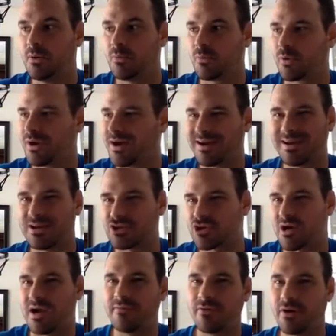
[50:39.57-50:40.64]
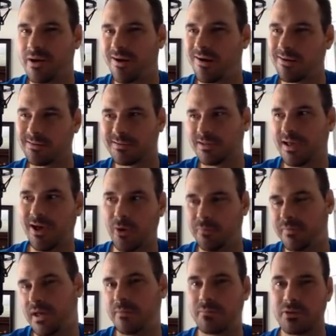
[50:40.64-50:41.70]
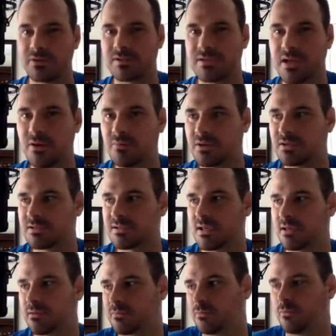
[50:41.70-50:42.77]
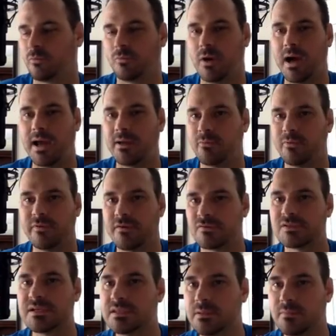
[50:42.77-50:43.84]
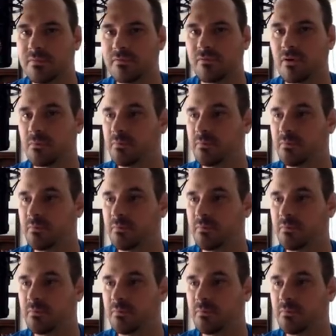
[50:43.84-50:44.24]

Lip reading: we're not going to try very hard to help that person out because, like, why? We've never seen them before.